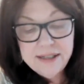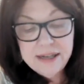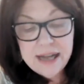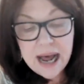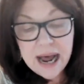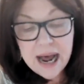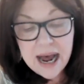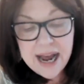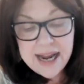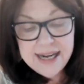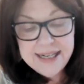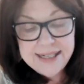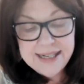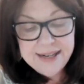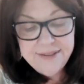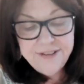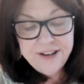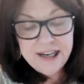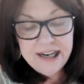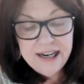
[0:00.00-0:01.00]
hi,
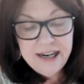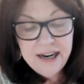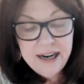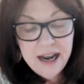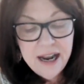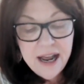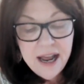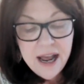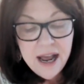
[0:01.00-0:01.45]
Tiffany.